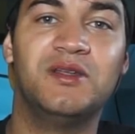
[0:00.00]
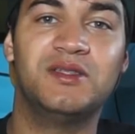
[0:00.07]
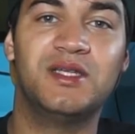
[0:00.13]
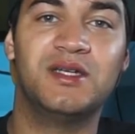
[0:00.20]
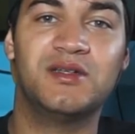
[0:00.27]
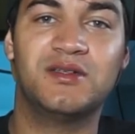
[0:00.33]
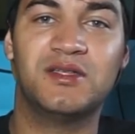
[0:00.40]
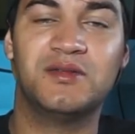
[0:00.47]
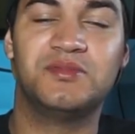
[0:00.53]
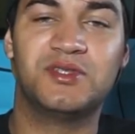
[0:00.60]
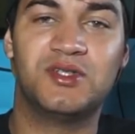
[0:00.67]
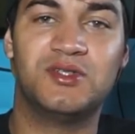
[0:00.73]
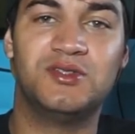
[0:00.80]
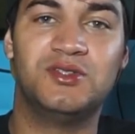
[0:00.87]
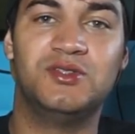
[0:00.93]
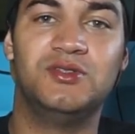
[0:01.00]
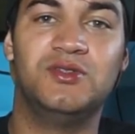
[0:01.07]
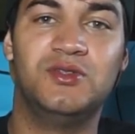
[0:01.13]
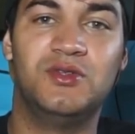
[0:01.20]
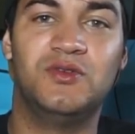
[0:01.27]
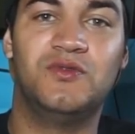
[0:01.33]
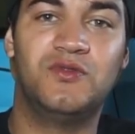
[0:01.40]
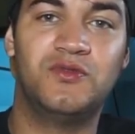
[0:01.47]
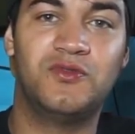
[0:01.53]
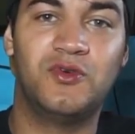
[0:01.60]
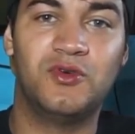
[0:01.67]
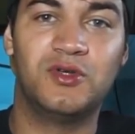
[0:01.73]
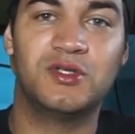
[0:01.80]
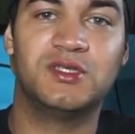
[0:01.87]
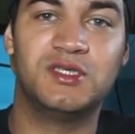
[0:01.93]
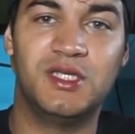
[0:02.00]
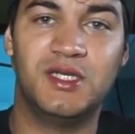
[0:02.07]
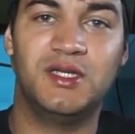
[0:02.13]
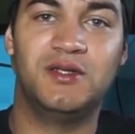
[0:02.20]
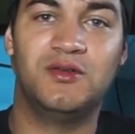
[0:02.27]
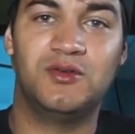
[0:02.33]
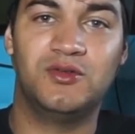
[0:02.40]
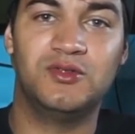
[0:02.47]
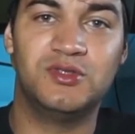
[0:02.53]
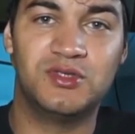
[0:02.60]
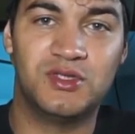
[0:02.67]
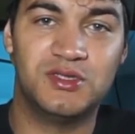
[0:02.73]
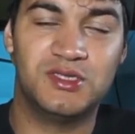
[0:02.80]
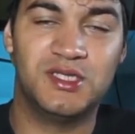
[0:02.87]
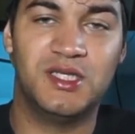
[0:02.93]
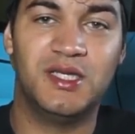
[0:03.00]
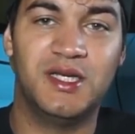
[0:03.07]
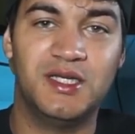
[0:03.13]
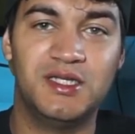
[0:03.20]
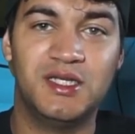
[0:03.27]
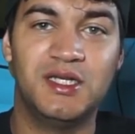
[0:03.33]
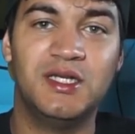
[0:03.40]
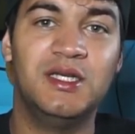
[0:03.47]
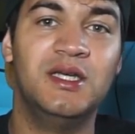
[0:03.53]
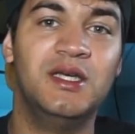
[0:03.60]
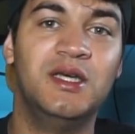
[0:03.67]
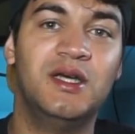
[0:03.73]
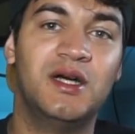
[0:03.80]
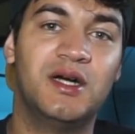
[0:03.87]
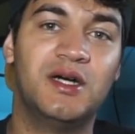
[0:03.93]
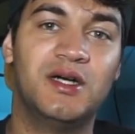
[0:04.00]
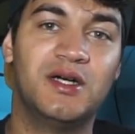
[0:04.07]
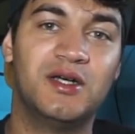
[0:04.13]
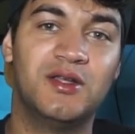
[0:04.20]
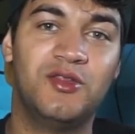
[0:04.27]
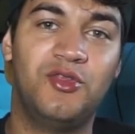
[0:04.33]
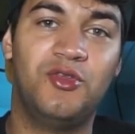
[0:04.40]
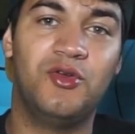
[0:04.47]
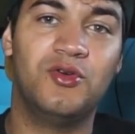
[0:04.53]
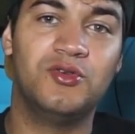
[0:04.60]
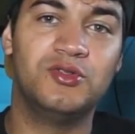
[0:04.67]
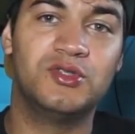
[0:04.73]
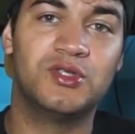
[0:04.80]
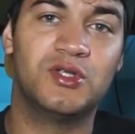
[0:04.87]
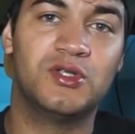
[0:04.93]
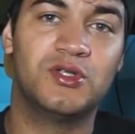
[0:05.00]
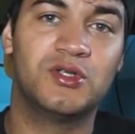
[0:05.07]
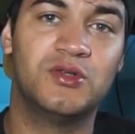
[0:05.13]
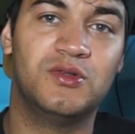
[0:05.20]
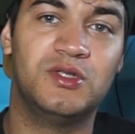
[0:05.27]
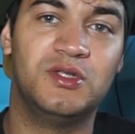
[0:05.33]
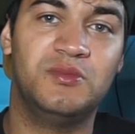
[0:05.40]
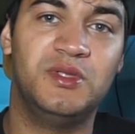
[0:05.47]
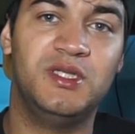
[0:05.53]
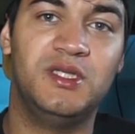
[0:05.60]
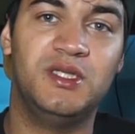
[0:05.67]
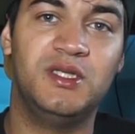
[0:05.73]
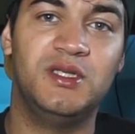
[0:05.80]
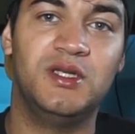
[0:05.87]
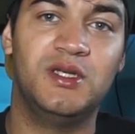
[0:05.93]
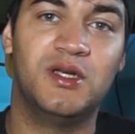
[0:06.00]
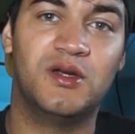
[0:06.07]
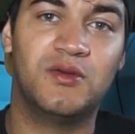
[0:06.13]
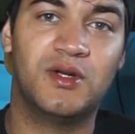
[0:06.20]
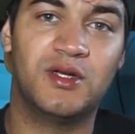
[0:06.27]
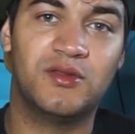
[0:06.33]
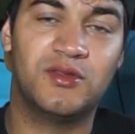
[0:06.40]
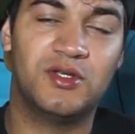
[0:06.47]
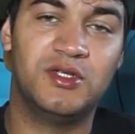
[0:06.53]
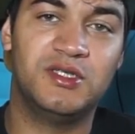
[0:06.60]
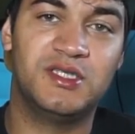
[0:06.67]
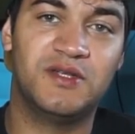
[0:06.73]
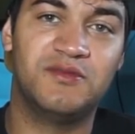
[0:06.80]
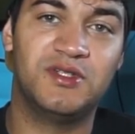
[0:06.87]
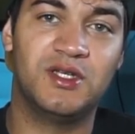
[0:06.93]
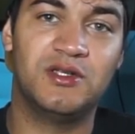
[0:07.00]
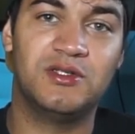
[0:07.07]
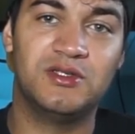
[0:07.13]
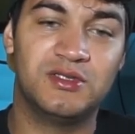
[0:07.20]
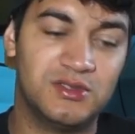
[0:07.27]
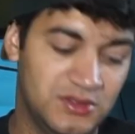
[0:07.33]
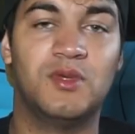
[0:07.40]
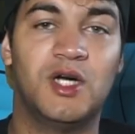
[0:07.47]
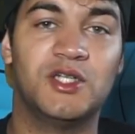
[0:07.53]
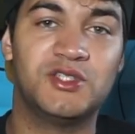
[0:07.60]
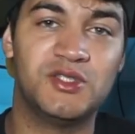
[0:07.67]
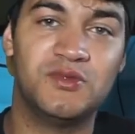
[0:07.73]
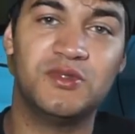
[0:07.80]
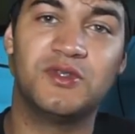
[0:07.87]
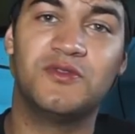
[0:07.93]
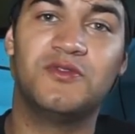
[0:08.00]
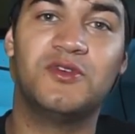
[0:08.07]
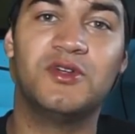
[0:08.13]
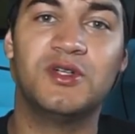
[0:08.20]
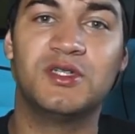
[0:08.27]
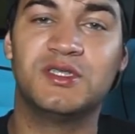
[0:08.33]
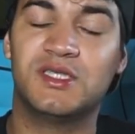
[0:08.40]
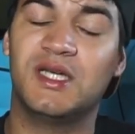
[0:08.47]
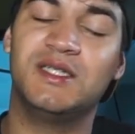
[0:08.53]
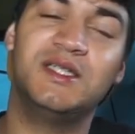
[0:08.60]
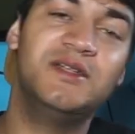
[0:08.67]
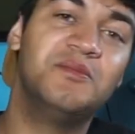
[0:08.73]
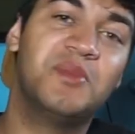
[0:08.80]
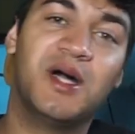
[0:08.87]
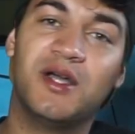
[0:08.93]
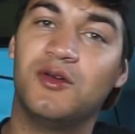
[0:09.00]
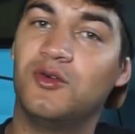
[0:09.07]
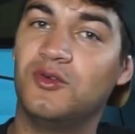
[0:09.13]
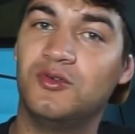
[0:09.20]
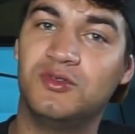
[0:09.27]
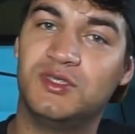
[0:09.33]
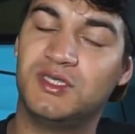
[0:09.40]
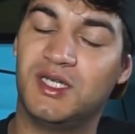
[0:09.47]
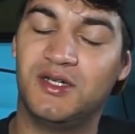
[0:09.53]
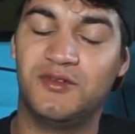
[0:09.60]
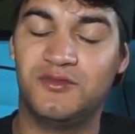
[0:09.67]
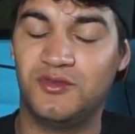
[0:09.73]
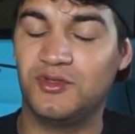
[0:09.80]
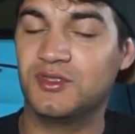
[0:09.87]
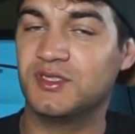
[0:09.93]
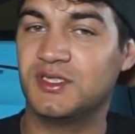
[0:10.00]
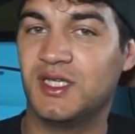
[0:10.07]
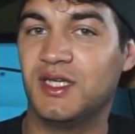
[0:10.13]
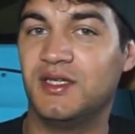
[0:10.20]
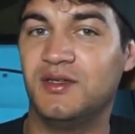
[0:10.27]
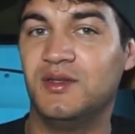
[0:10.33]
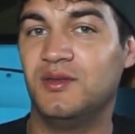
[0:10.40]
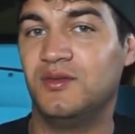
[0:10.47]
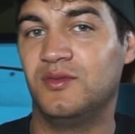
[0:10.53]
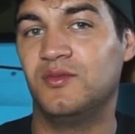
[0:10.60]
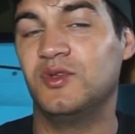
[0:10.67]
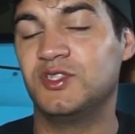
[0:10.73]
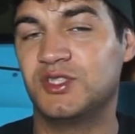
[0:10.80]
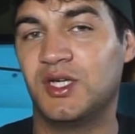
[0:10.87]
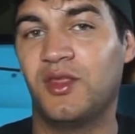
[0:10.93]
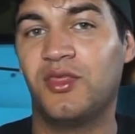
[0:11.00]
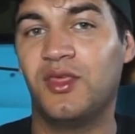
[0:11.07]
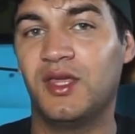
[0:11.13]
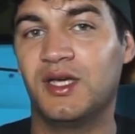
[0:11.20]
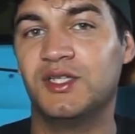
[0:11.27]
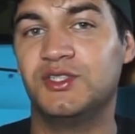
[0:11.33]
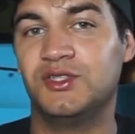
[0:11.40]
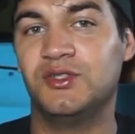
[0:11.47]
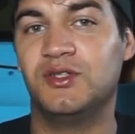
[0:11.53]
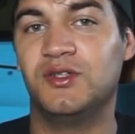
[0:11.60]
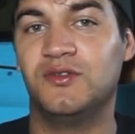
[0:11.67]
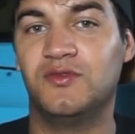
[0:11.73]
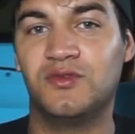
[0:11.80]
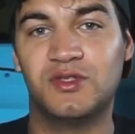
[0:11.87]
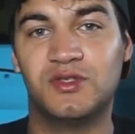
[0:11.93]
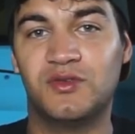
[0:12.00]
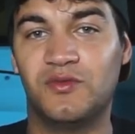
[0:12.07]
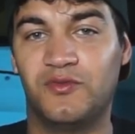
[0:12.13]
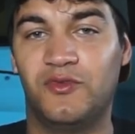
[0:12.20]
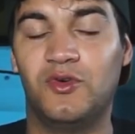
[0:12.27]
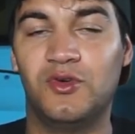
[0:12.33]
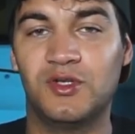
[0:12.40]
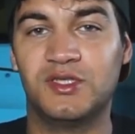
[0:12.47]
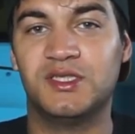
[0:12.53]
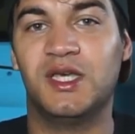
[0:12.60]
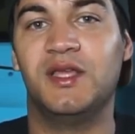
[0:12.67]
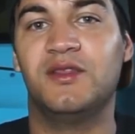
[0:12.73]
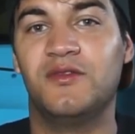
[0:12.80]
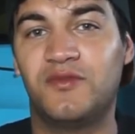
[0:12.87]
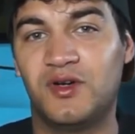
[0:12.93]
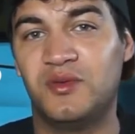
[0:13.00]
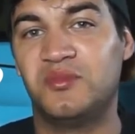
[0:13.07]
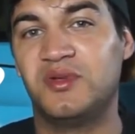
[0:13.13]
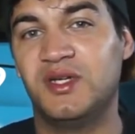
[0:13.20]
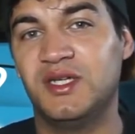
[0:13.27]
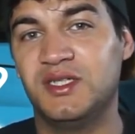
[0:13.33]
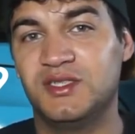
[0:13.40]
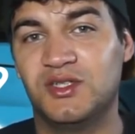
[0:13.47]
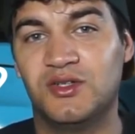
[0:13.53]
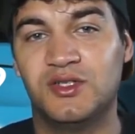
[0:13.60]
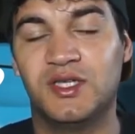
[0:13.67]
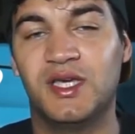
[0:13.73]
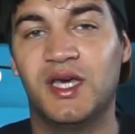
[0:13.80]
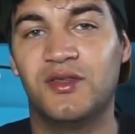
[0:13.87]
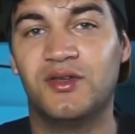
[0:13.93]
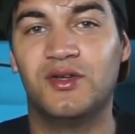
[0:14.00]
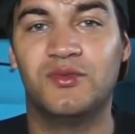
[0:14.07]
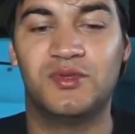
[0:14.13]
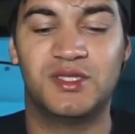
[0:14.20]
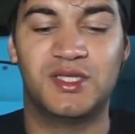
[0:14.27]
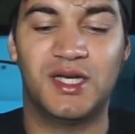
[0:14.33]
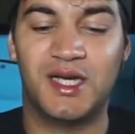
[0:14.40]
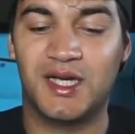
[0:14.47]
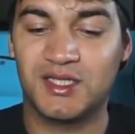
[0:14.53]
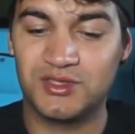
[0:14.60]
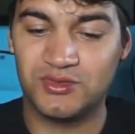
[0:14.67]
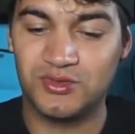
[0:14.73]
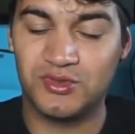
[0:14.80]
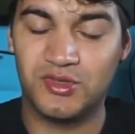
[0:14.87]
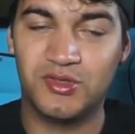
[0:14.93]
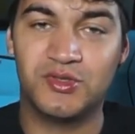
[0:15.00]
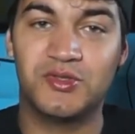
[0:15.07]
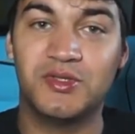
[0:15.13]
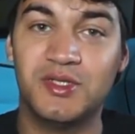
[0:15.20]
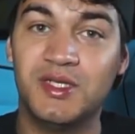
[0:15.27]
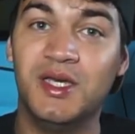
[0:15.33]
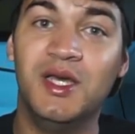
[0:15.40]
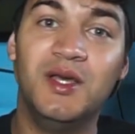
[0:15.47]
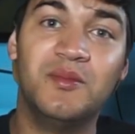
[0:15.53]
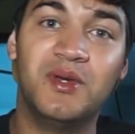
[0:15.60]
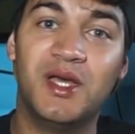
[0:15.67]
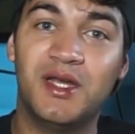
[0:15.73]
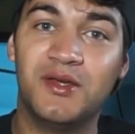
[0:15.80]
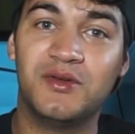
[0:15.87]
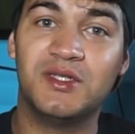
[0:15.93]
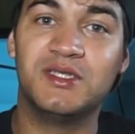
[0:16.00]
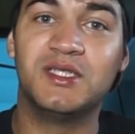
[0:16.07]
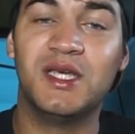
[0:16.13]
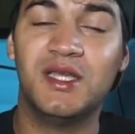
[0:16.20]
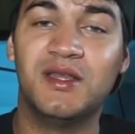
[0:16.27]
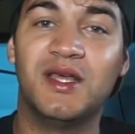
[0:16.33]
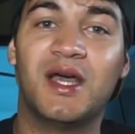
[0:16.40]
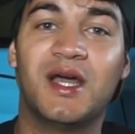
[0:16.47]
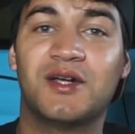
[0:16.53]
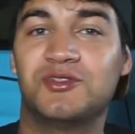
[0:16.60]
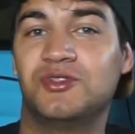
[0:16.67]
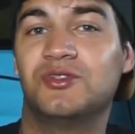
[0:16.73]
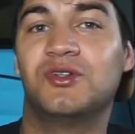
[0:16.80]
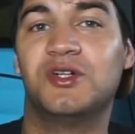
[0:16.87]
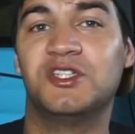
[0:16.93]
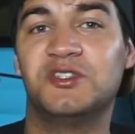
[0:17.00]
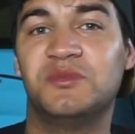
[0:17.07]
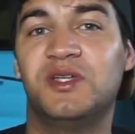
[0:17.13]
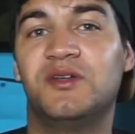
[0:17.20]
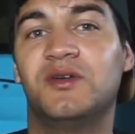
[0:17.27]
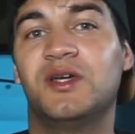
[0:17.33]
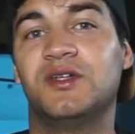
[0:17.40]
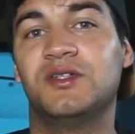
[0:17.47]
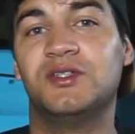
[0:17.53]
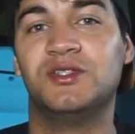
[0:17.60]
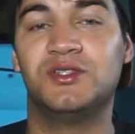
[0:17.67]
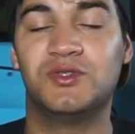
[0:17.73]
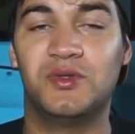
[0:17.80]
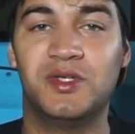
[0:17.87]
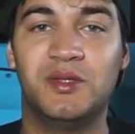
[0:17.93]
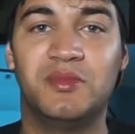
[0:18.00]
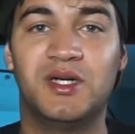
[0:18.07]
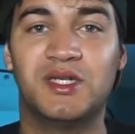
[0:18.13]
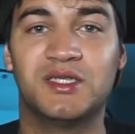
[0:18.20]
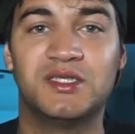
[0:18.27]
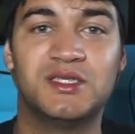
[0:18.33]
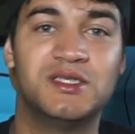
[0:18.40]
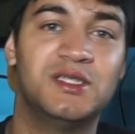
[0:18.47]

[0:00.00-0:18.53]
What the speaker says: that clips onto the forks and holds onto the headlight, those are going to be around $37. Also with the forks, I didn't buy a whole entire fork set, which I think I should have, with the forks and the front brakes all together with the axle going through it. But anyways, the axle cost me around 20 bucks.